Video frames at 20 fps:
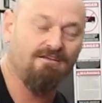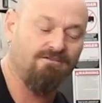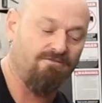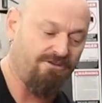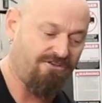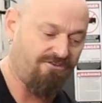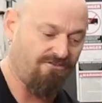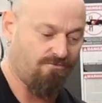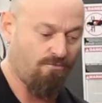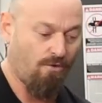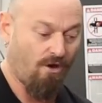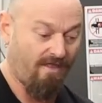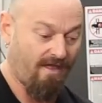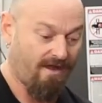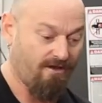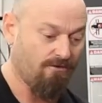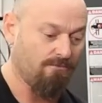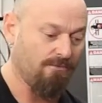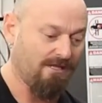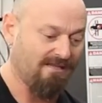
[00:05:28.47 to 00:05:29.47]
which is why
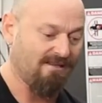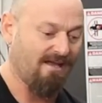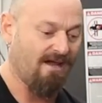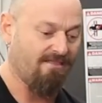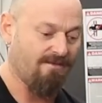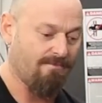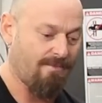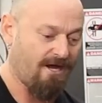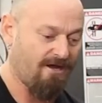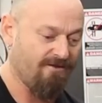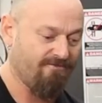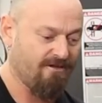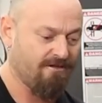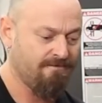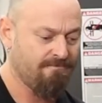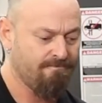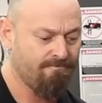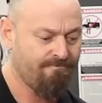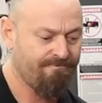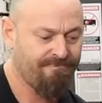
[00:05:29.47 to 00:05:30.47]
they normally lay them over.
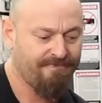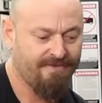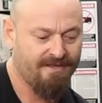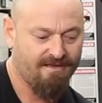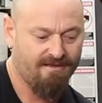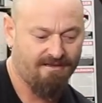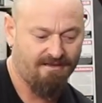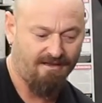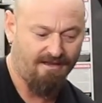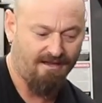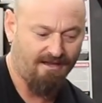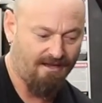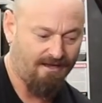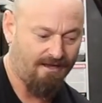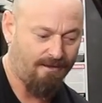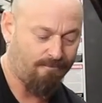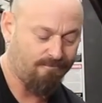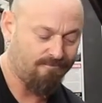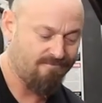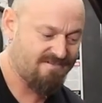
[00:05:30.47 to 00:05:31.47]

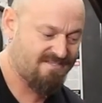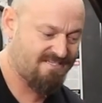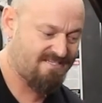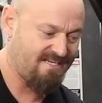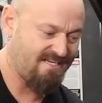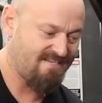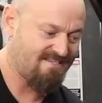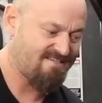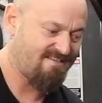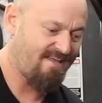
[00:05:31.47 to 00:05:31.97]
Um, since